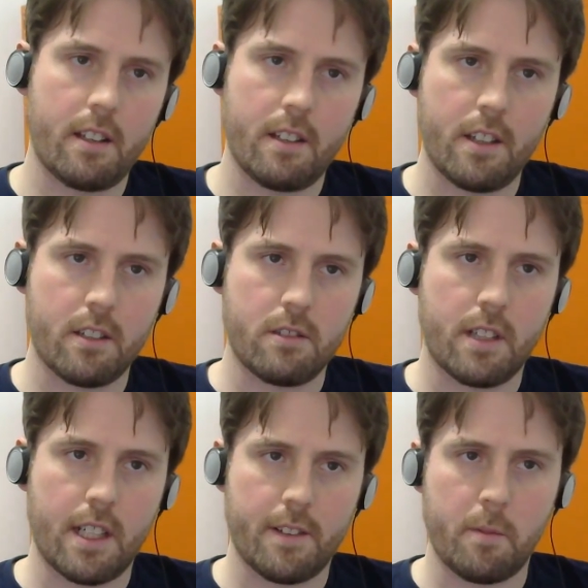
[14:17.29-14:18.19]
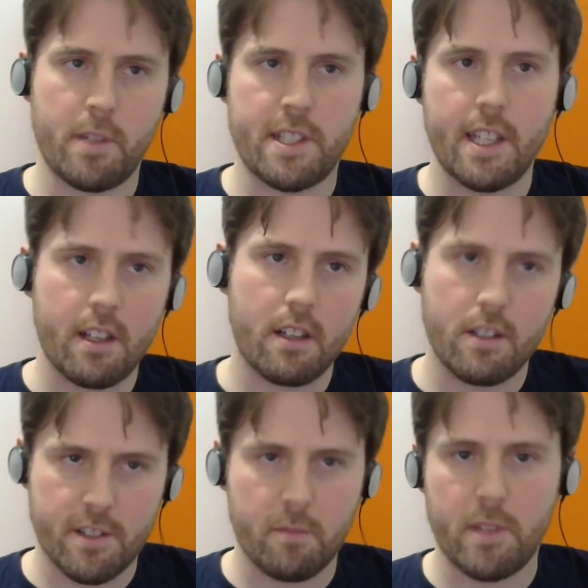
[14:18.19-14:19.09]
you know, a particular
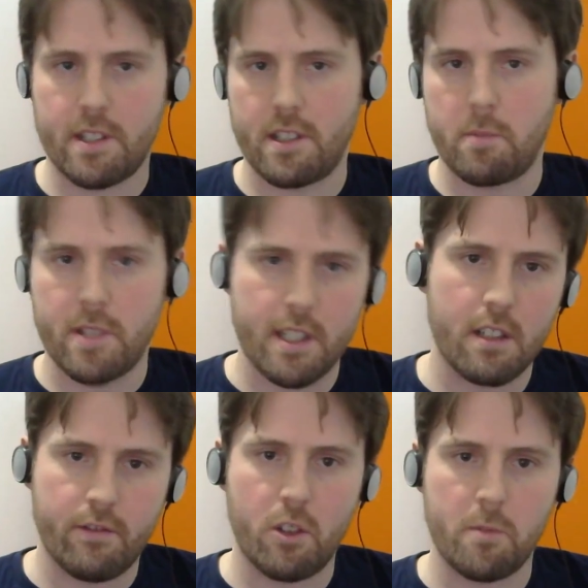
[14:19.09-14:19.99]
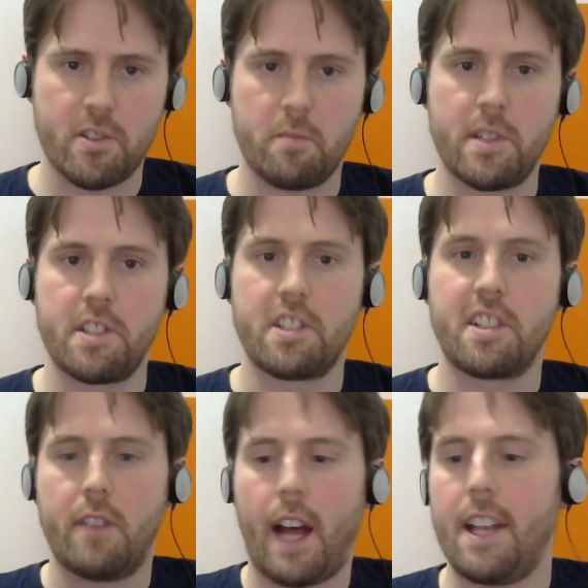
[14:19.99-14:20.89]
submission, a particular form submission to
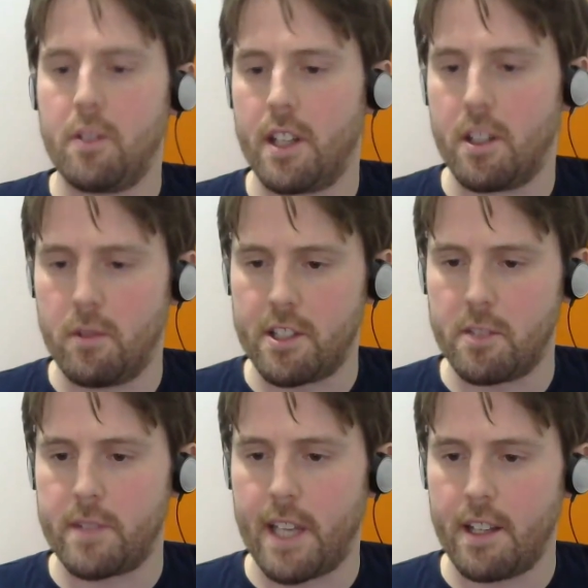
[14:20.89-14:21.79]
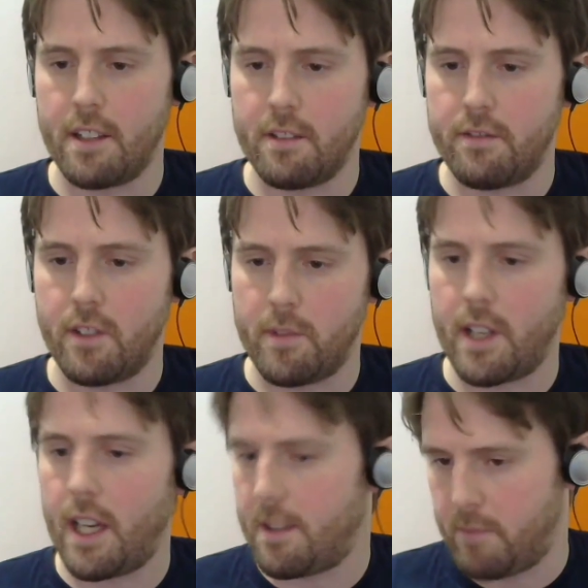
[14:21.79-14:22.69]
the value that you end up getting from
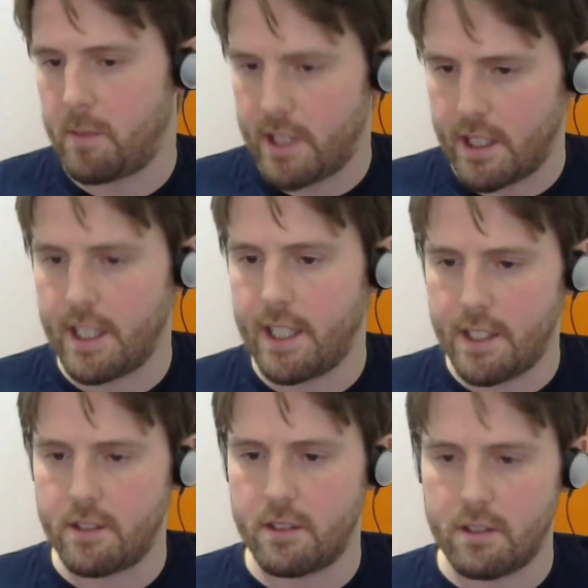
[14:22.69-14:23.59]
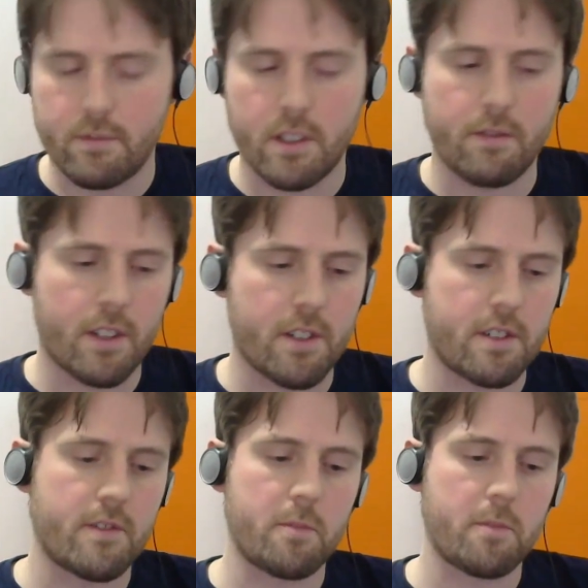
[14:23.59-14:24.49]
that, maybe a lead or conversion
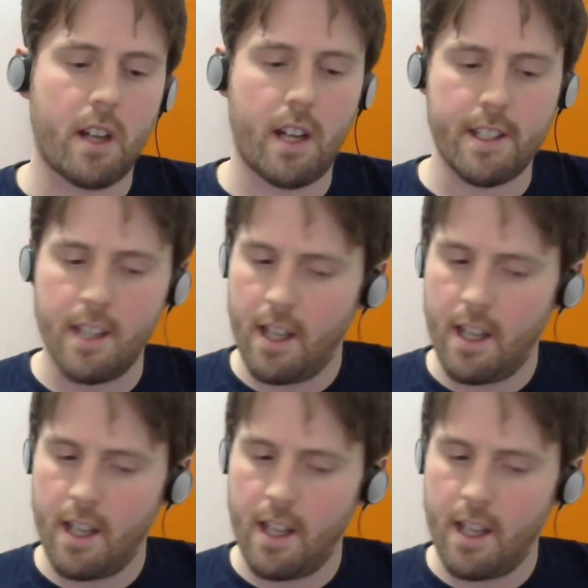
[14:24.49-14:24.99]
of some kind.